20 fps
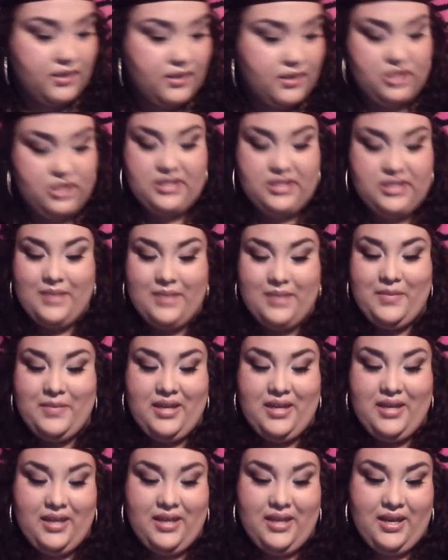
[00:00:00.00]
She sent
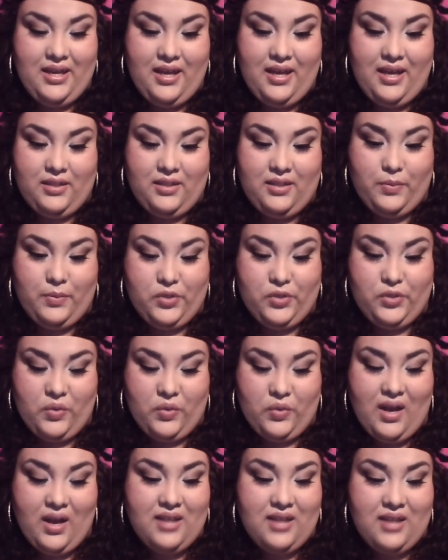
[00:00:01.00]
me the
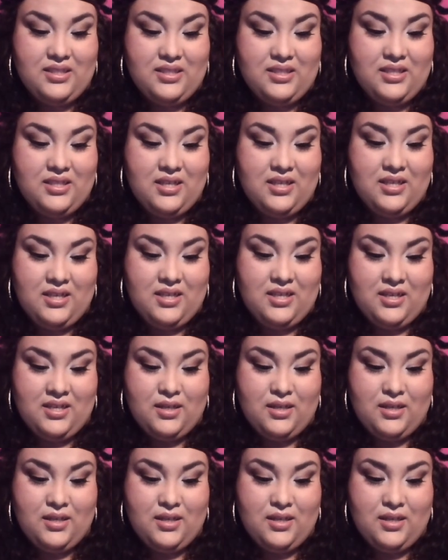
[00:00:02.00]
Bourjois.